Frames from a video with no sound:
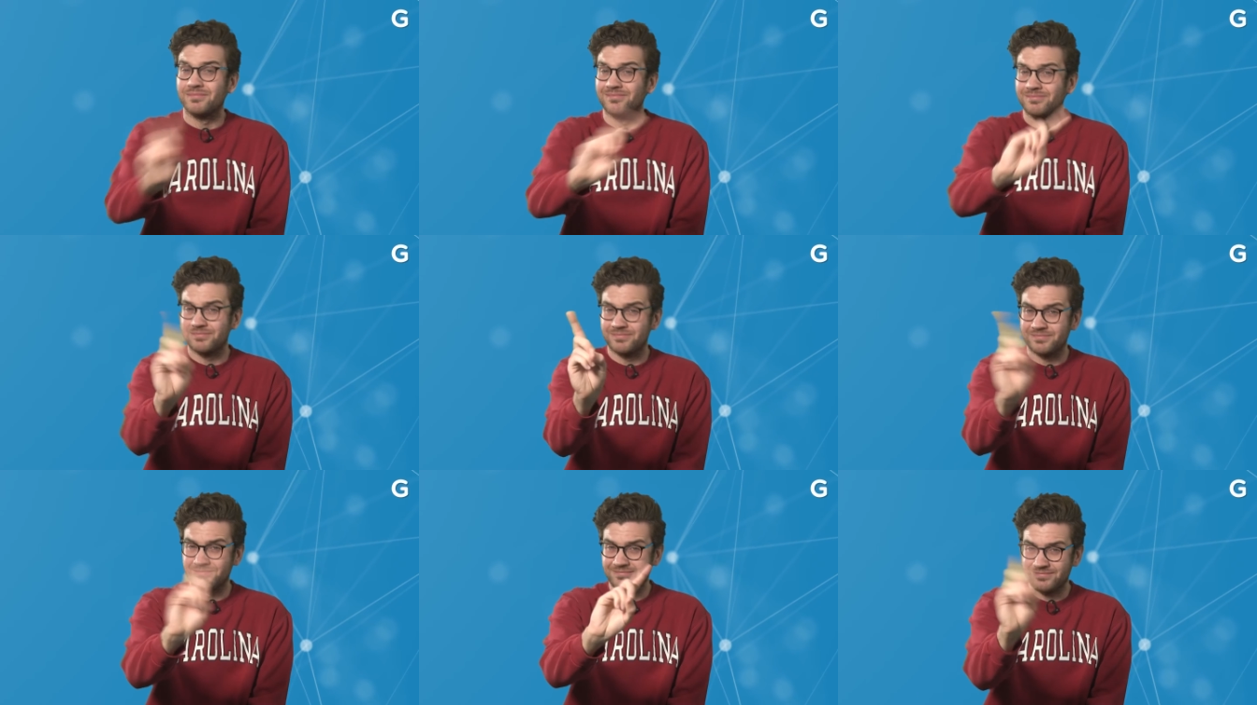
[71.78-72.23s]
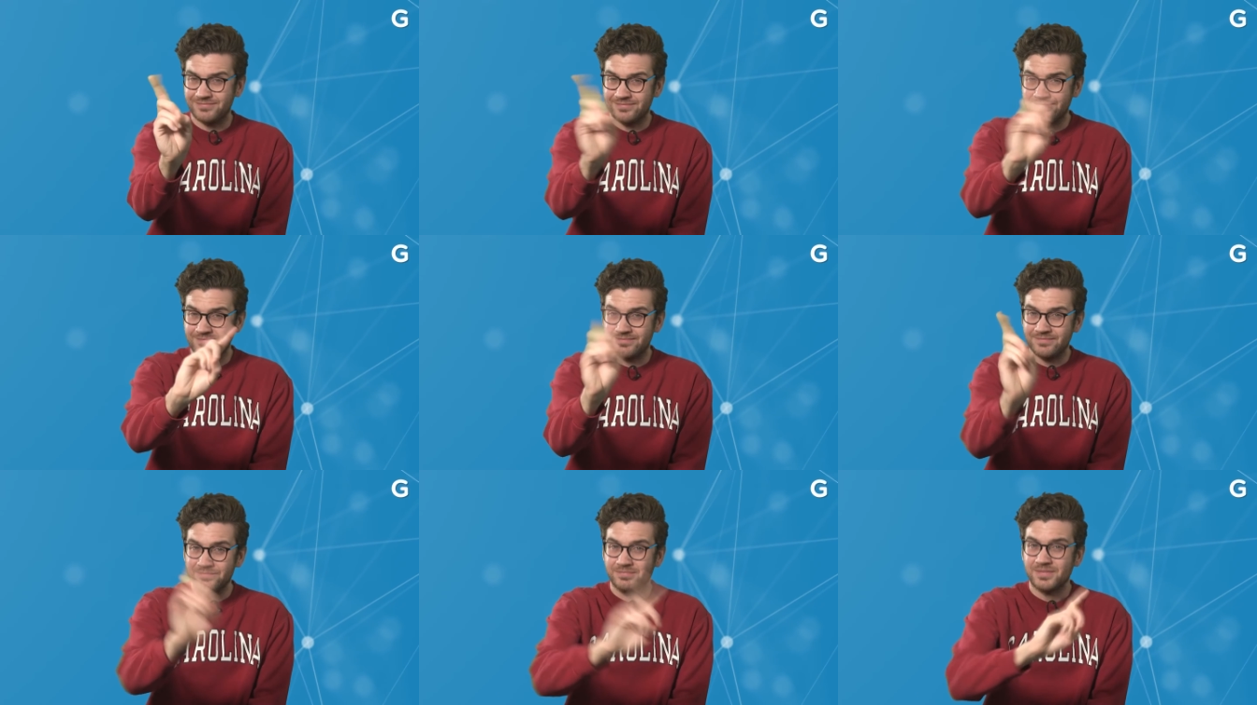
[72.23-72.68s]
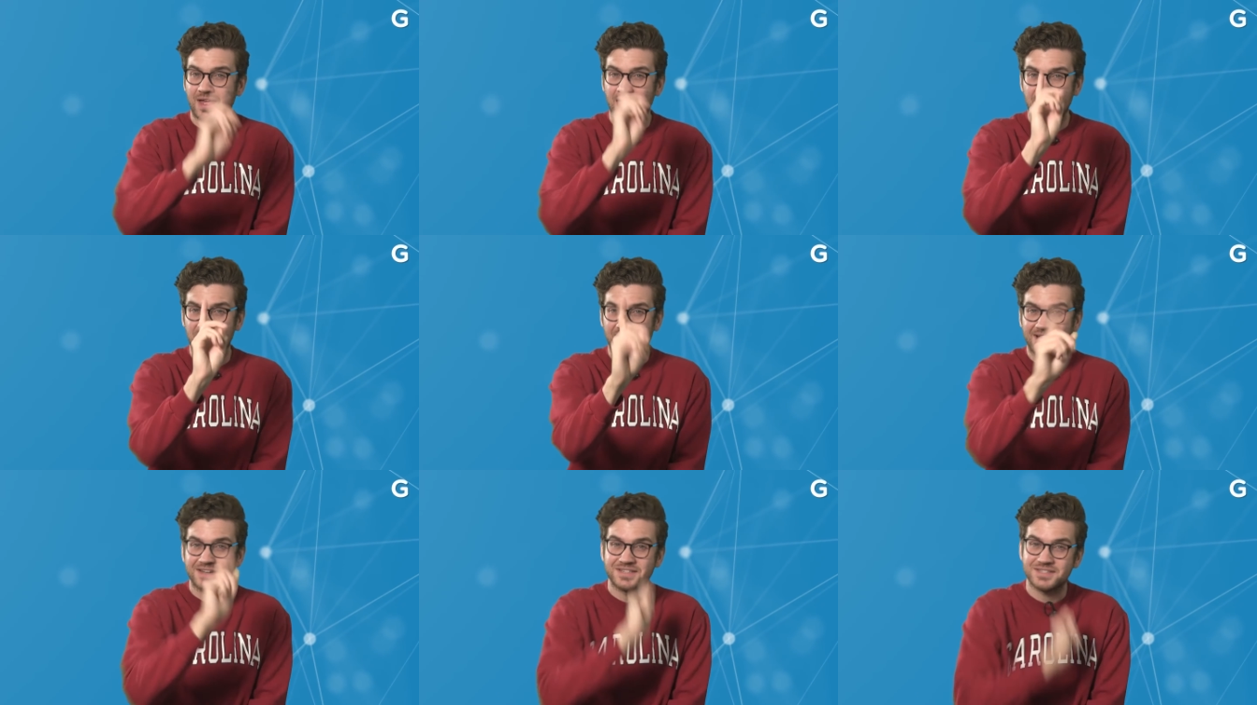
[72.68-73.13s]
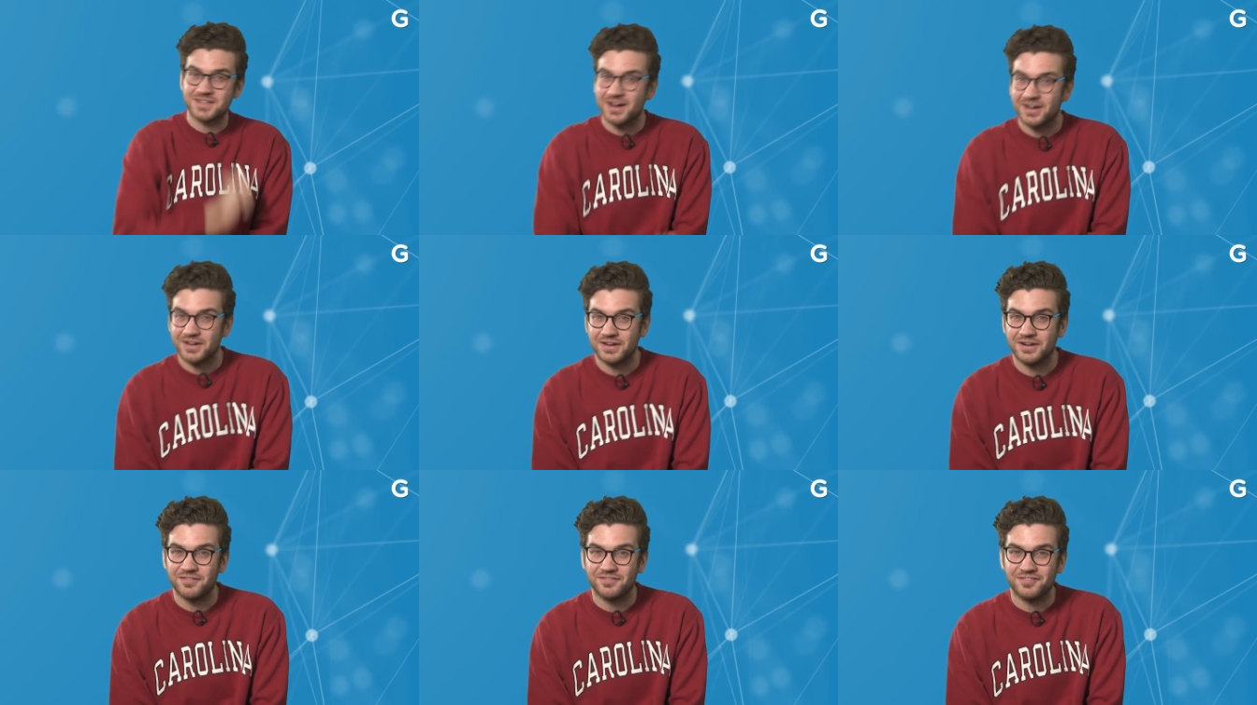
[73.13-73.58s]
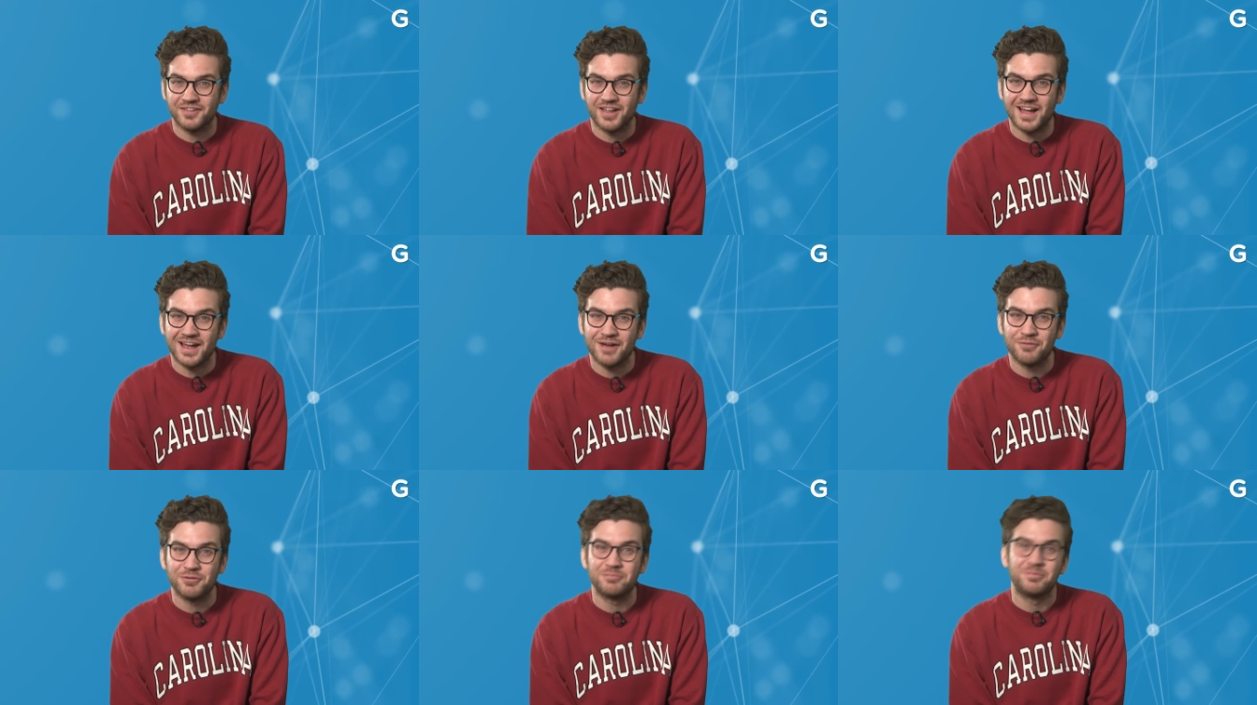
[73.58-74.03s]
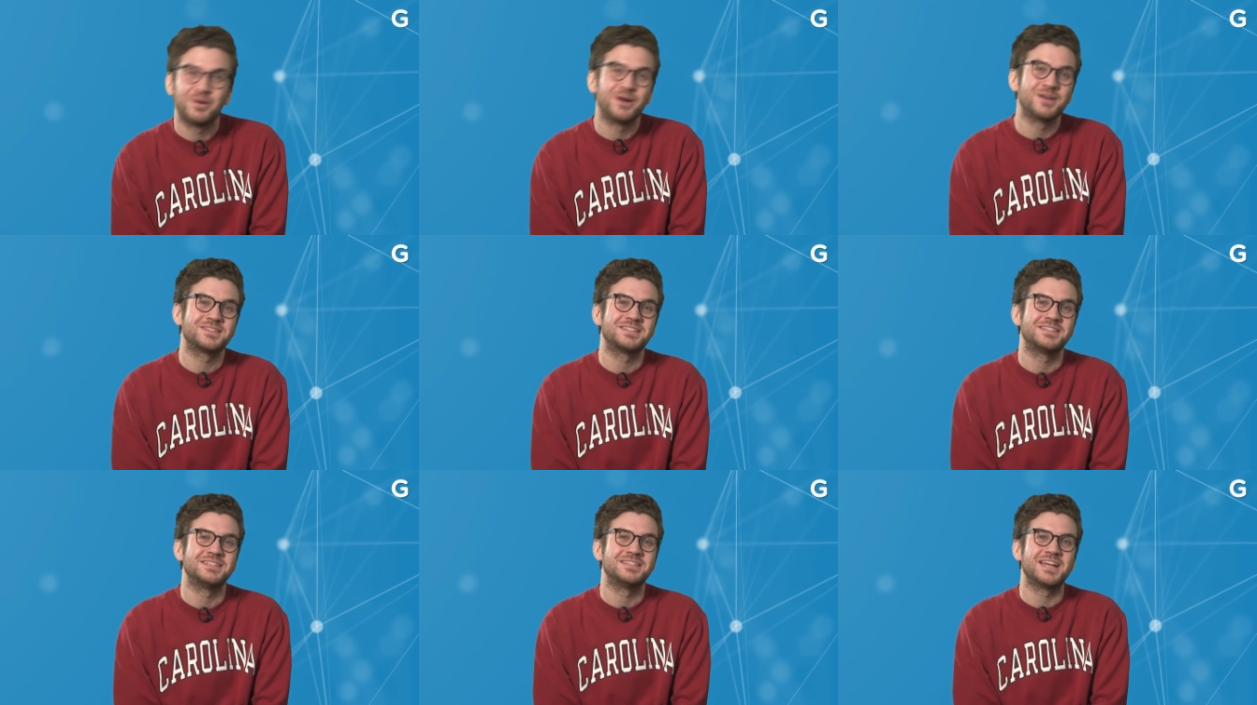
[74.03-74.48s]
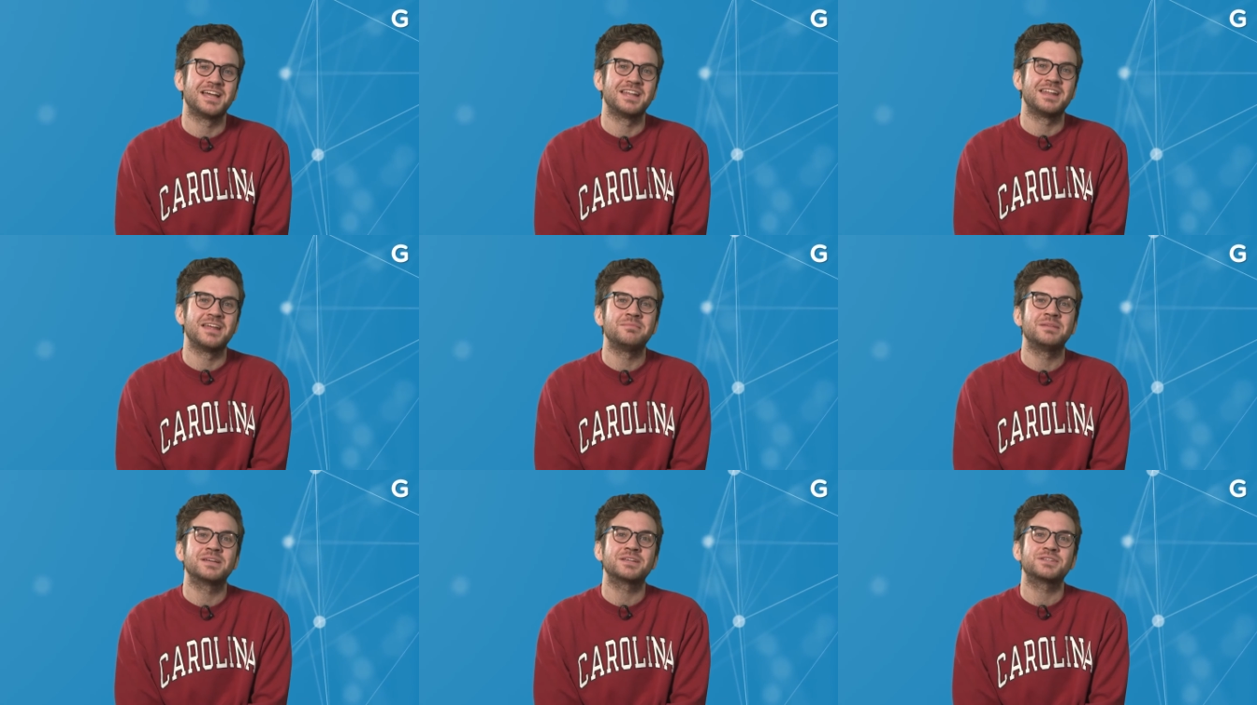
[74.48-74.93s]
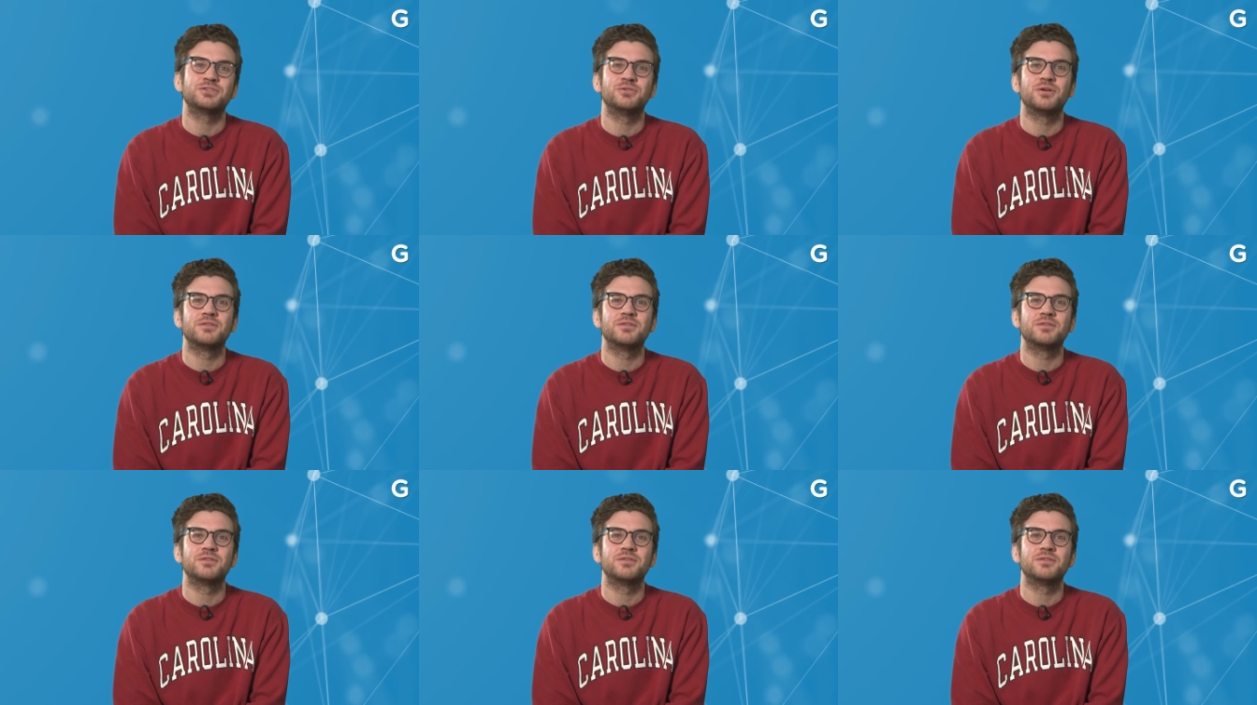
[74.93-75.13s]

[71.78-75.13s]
Mm-mm-mm, that's not gonna fly with Boston Dynamics,